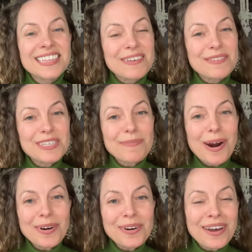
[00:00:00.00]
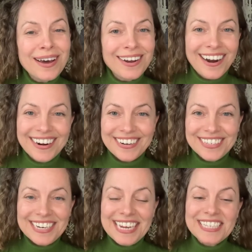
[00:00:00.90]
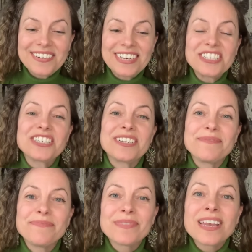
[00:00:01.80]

Love smarter, not harder. Today's question.